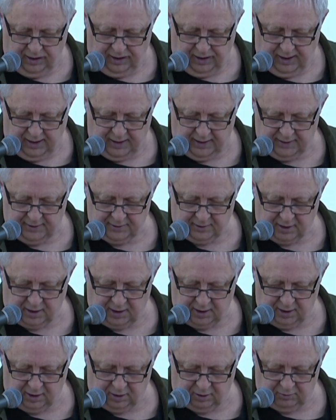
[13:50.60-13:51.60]
and
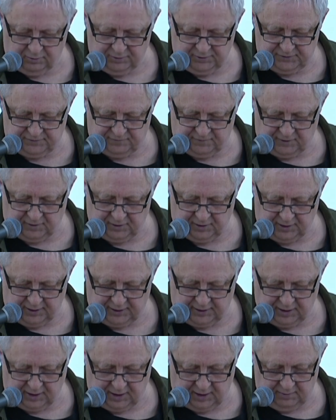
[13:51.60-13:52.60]
I always felt
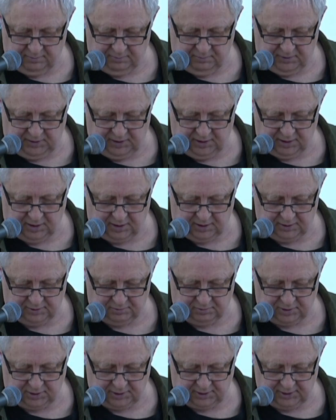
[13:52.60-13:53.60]
like I belonged
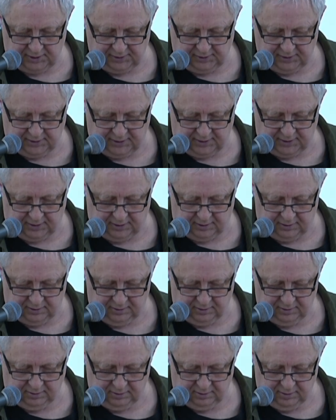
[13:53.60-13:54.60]
working there.
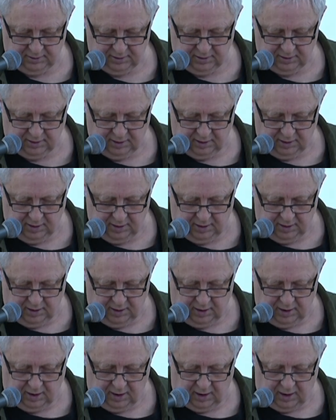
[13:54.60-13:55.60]

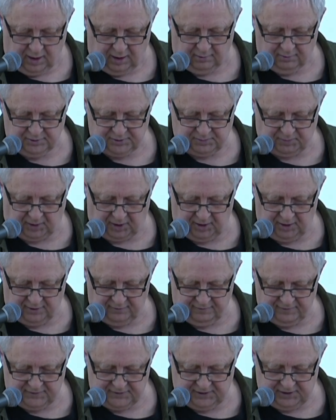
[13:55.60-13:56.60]
I was part
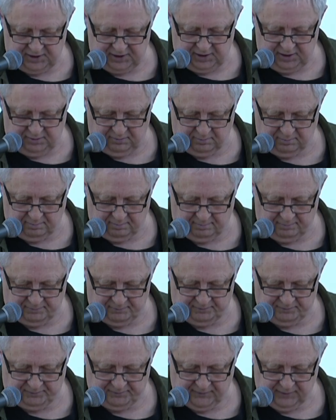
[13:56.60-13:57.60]
of a team,
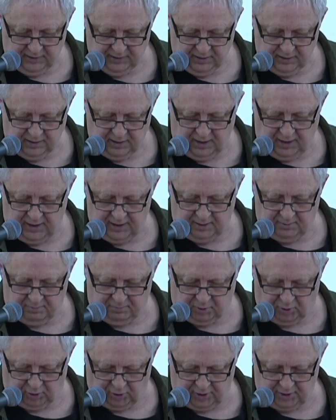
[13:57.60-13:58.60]
an
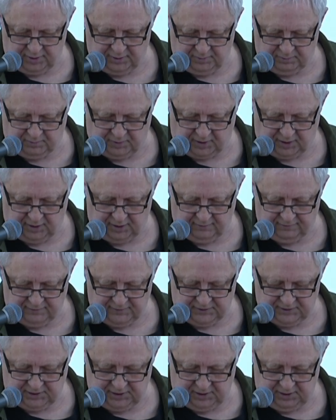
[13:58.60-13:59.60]
important part of a
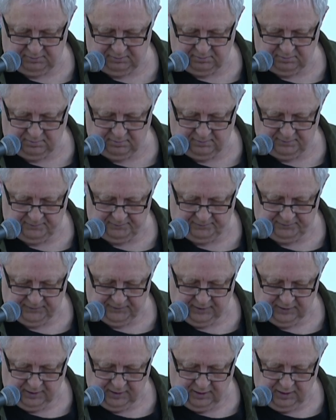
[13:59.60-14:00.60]
team.
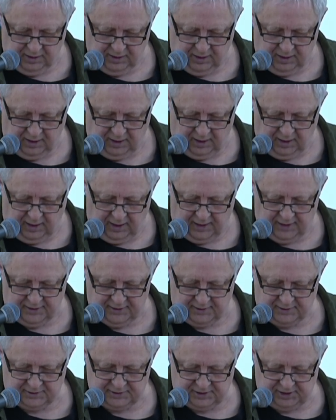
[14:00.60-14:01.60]
And
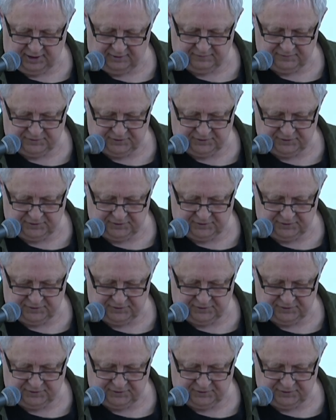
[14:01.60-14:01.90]
Chef